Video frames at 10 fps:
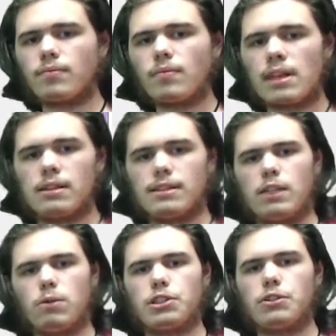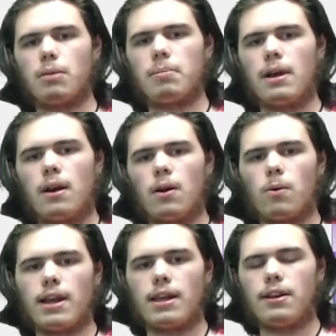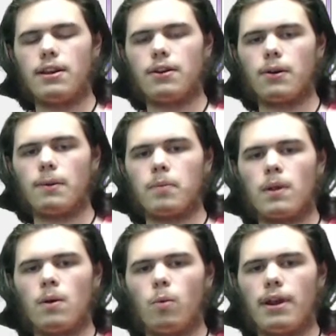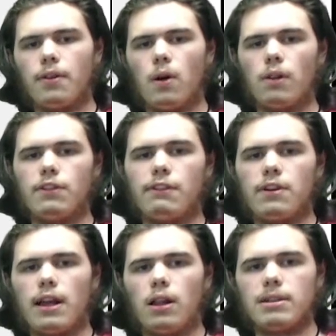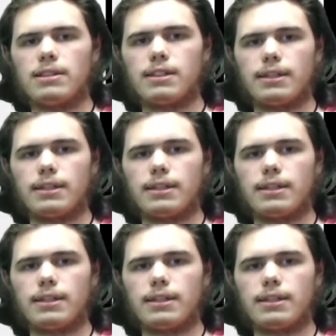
And the scene will show up right here with all of different elements in it.